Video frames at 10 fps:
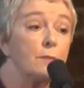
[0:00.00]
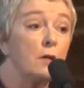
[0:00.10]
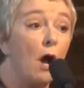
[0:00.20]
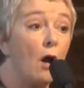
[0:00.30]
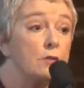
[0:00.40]

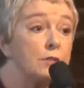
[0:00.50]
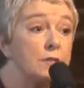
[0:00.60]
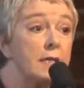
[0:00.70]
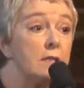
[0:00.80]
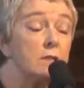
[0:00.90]
because
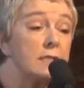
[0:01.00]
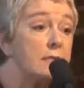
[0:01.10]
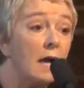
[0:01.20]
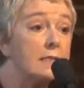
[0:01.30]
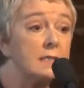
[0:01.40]
still
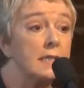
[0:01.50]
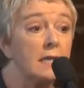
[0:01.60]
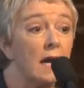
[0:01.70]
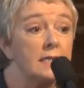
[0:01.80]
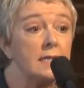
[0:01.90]
in
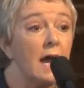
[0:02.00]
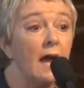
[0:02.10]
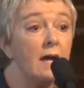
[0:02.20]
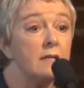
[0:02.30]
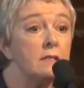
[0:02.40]

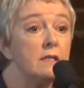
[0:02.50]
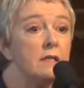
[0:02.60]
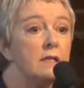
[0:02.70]
1999,